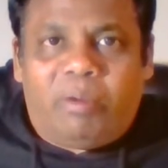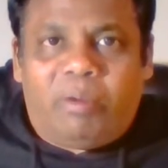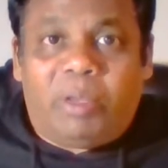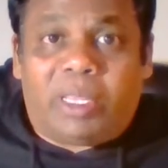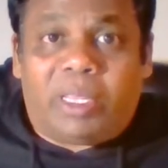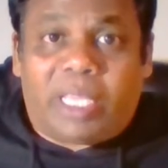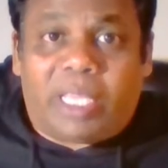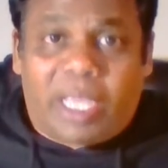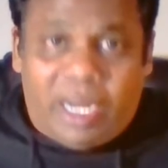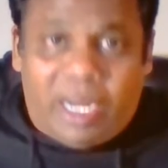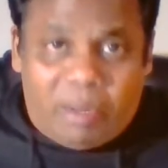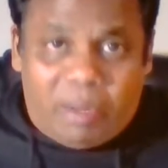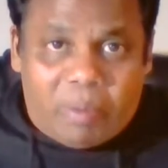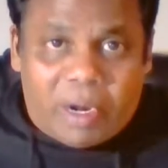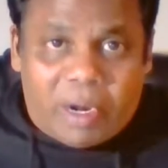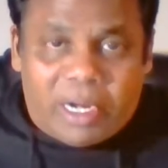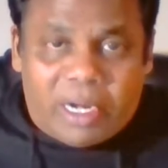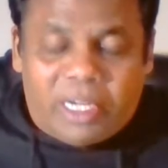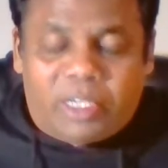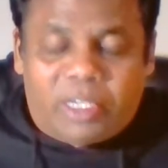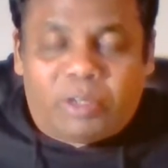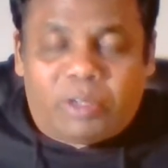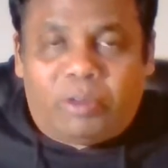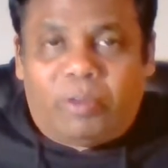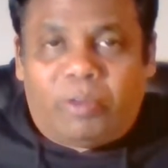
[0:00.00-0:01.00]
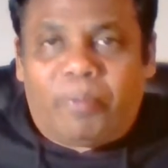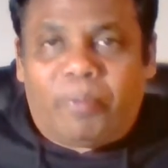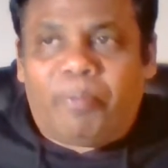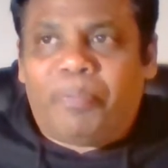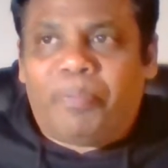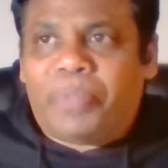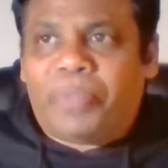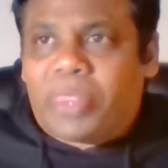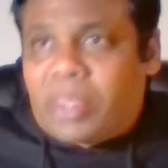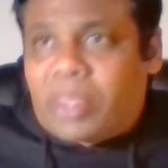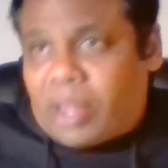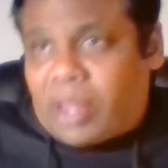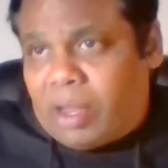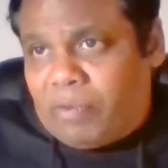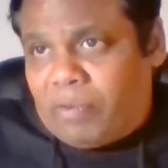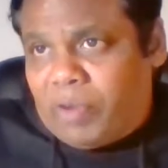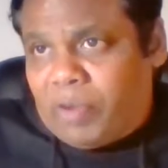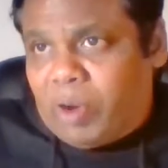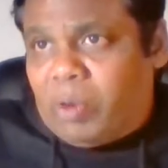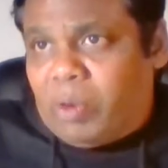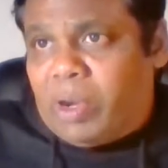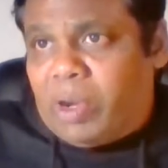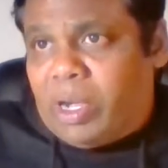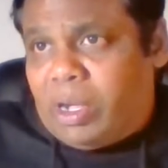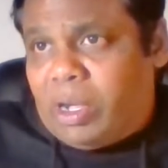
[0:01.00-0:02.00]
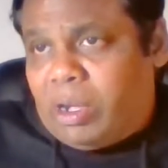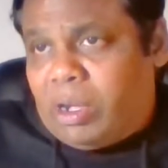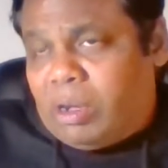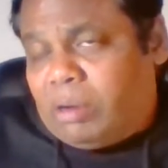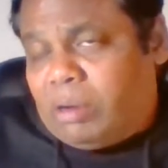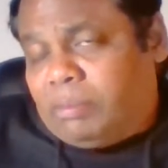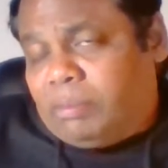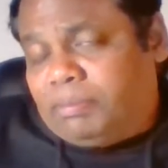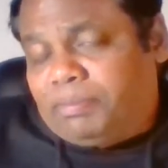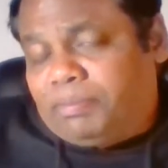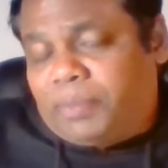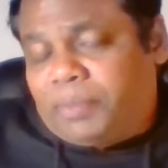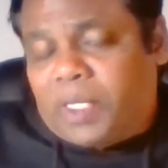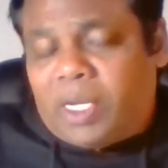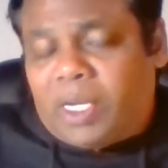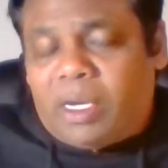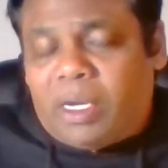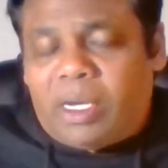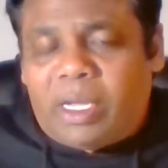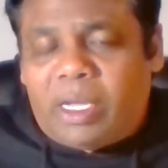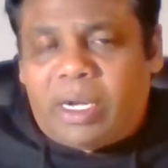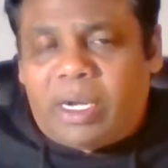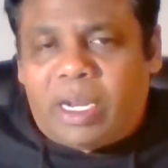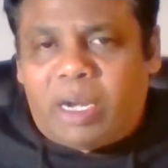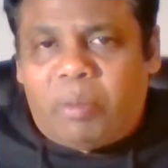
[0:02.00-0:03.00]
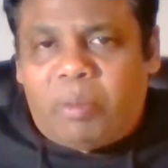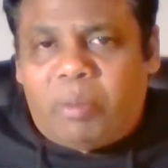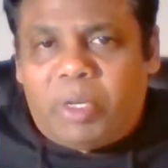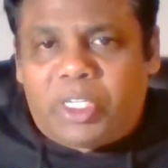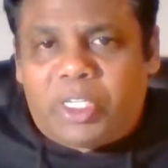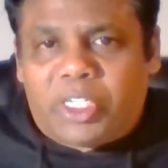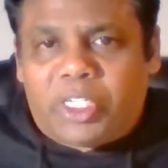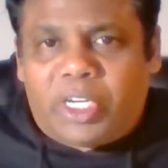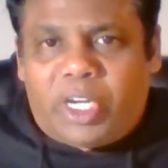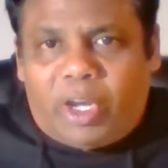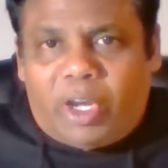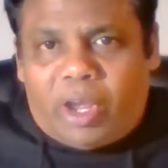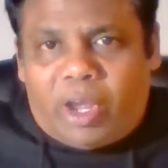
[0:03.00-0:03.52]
with anybody to give you an admission.